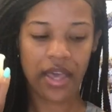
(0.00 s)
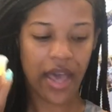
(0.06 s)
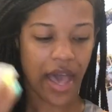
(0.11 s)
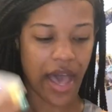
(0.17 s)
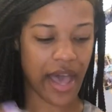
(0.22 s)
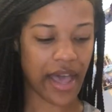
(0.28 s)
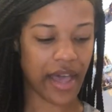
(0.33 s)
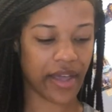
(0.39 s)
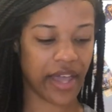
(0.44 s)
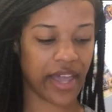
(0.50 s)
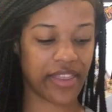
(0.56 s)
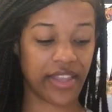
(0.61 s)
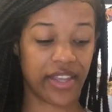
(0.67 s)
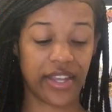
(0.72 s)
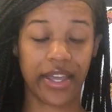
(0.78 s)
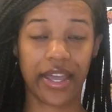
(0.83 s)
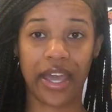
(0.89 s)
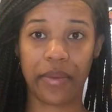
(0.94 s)
And
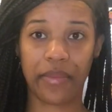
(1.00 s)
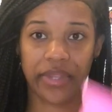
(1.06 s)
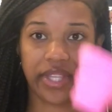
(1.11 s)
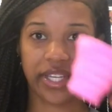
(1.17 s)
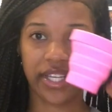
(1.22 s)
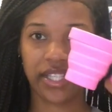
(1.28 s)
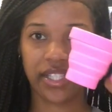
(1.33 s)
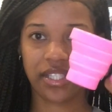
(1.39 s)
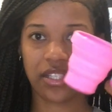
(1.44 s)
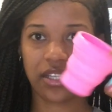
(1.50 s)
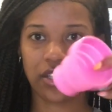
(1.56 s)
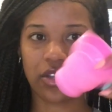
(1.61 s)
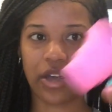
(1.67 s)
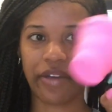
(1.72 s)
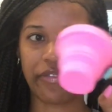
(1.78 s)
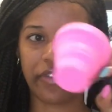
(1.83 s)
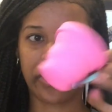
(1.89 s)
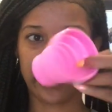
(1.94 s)
then it came with this. So
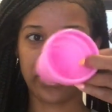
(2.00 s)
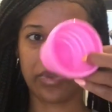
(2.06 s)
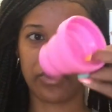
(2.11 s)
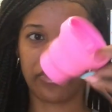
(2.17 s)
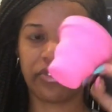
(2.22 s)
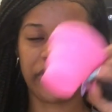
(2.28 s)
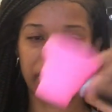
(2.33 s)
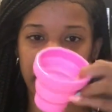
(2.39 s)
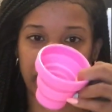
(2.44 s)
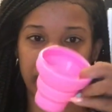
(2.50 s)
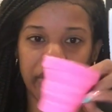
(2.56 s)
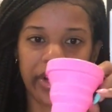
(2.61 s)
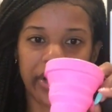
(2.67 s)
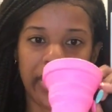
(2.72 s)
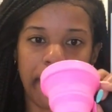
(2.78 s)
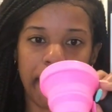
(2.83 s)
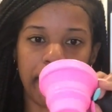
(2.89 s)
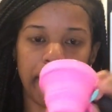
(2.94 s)
I fill this with vinegar
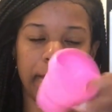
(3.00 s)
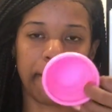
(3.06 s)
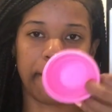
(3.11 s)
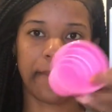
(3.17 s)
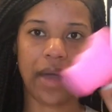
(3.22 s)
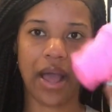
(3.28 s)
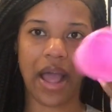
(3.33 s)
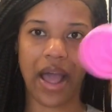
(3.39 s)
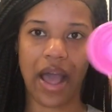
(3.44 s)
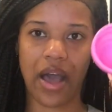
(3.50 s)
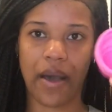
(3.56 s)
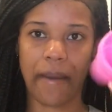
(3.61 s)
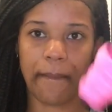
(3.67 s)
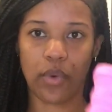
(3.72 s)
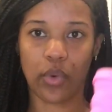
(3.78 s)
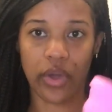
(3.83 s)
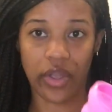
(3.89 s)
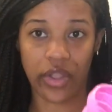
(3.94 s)
and I
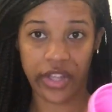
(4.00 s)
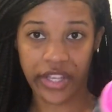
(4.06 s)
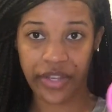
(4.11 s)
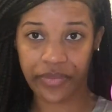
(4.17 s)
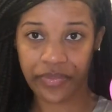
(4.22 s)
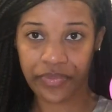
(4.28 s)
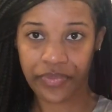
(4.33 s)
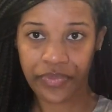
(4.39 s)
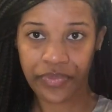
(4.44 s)
boil it.